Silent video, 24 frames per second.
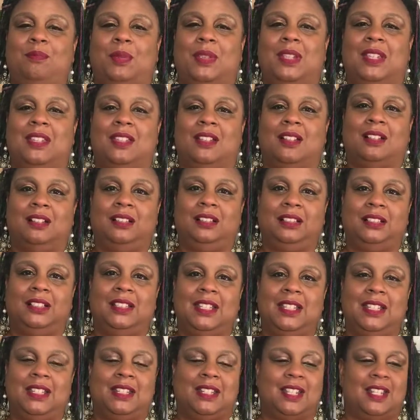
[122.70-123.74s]
be
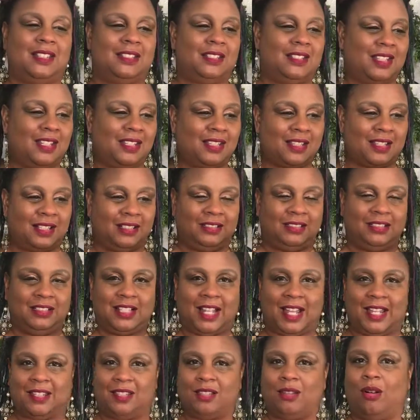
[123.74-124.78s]
clean and just
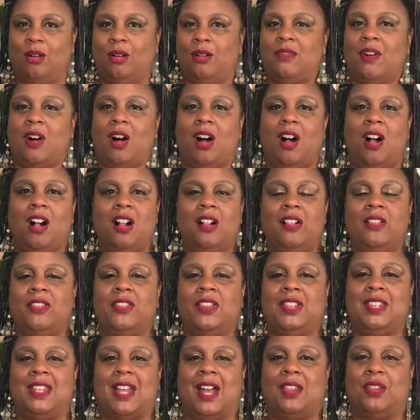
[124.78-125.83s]
let go of all
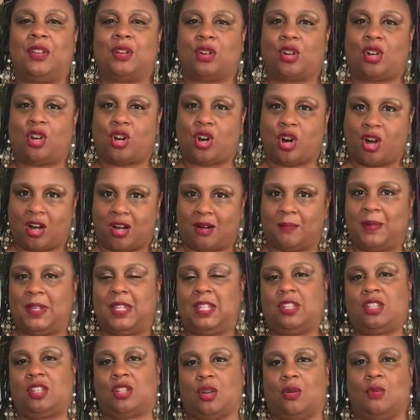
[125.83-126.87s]
the other
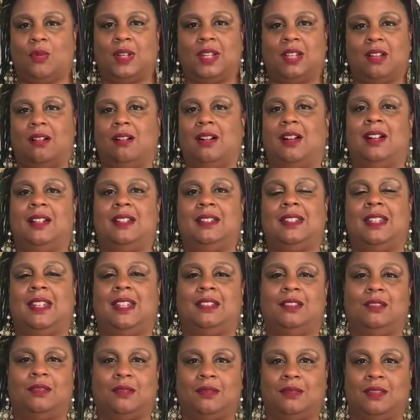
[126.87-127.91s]
garbage going on
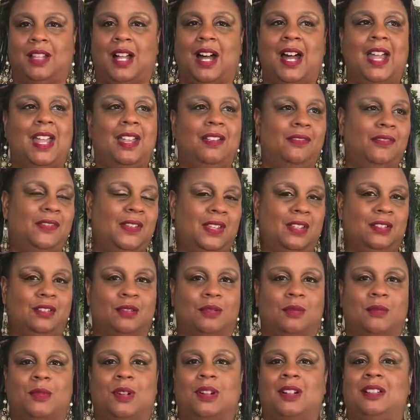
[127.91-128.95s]
in your life, in
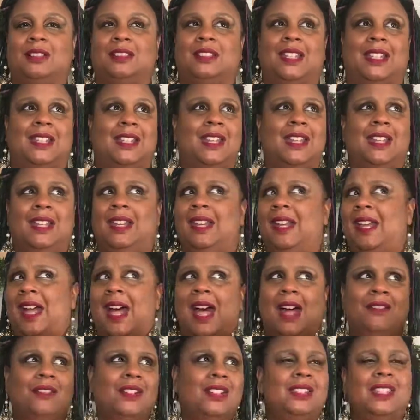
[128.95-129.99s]
your world. Like
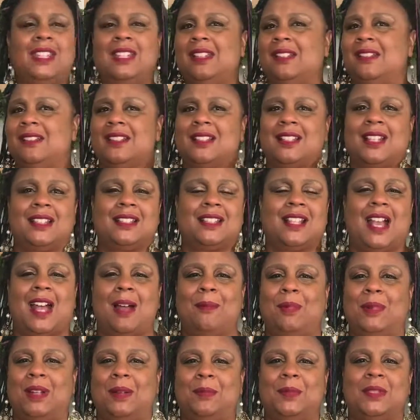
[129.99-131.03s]
everything else that's
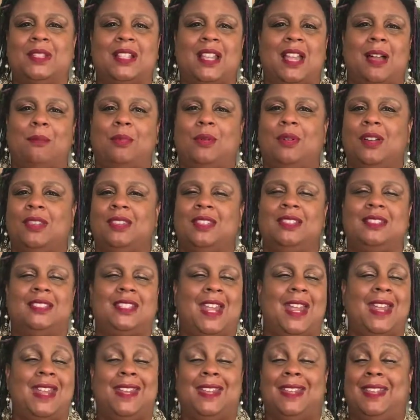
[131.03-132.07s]
happened up until that point in the
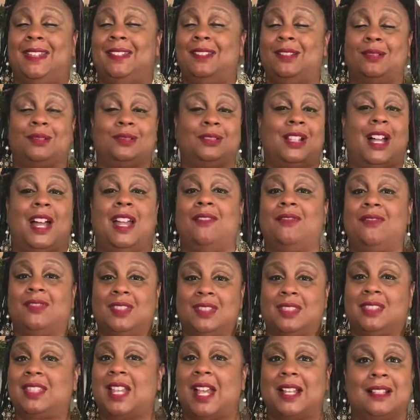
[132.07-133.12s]
day in your life
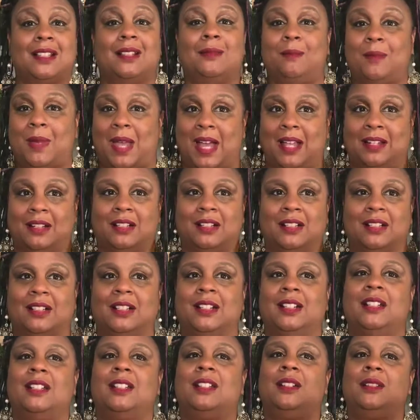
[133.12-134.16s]
doesn't matter,
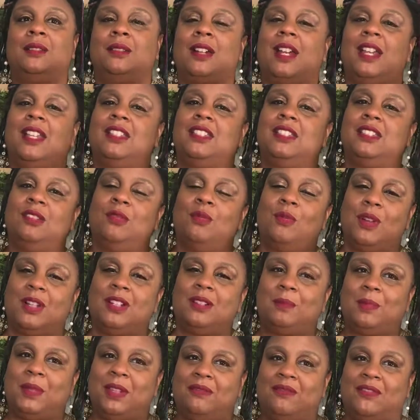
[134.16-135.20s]
right? You want
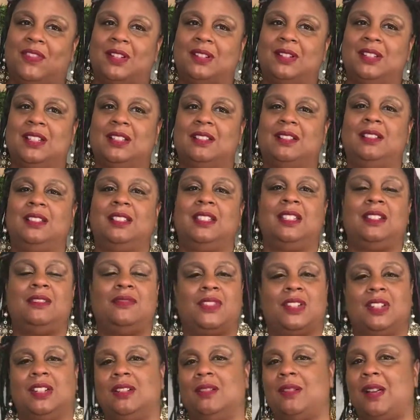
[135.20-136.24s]
to be very clean,
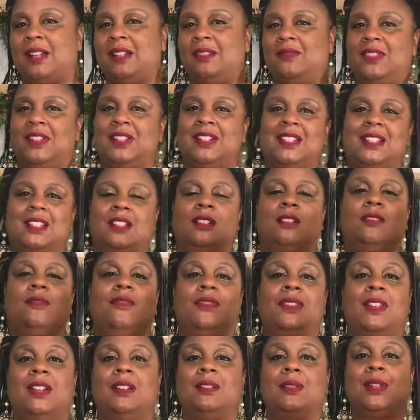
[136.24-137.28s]
very grounded, very centered,
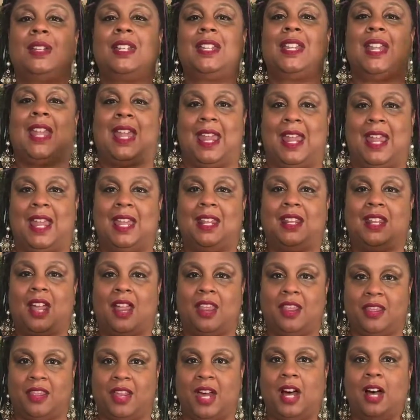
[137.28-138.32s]
very
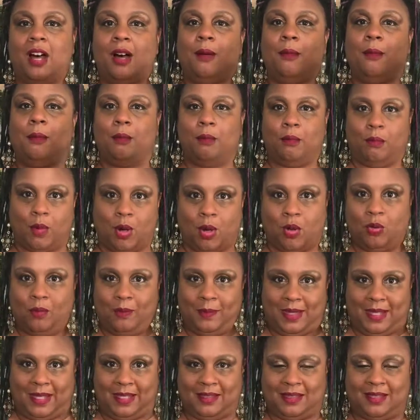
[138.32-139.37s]
in the
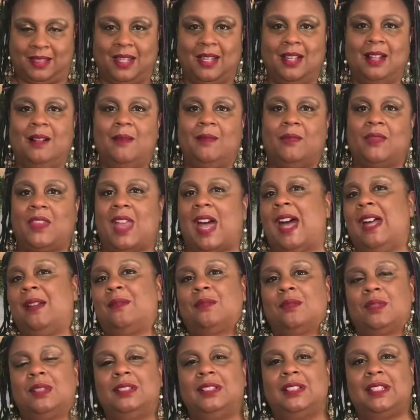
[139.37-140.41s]
moment. That
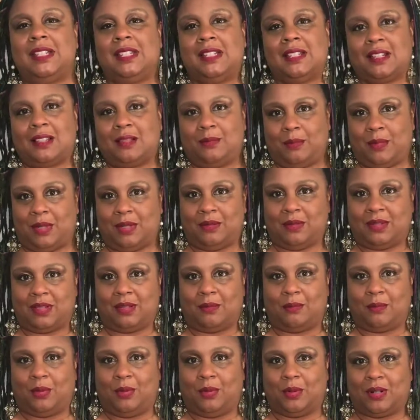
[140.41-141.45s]
really is the most
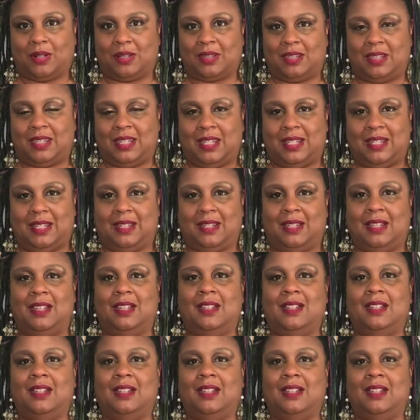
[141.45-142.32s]
important thing.